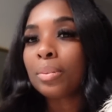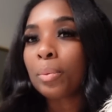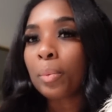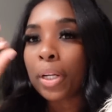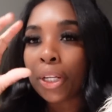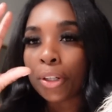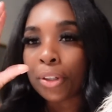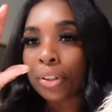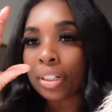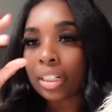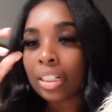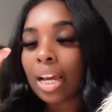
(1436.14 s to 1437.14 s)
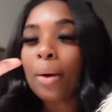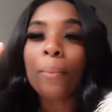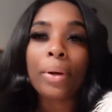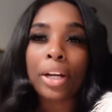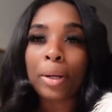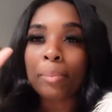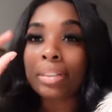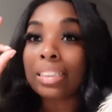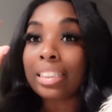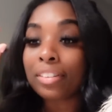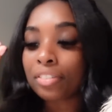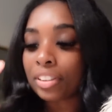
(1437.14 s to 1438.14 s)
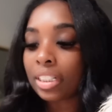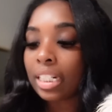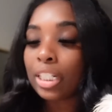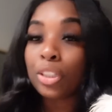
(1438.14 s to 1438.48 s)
weird, not weird, but different